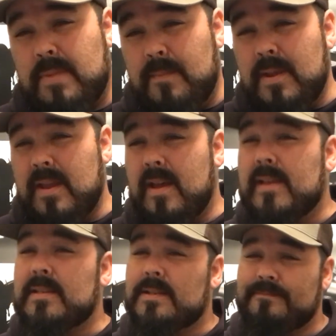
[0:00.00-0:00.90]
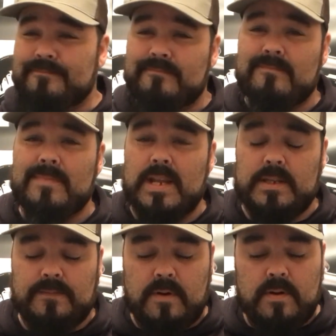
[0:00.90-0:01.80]
PPS
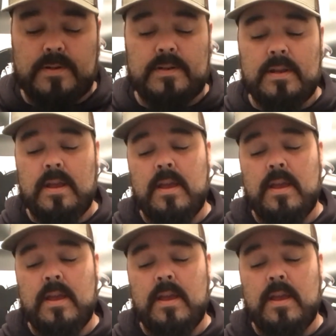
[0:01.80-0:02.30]
is first,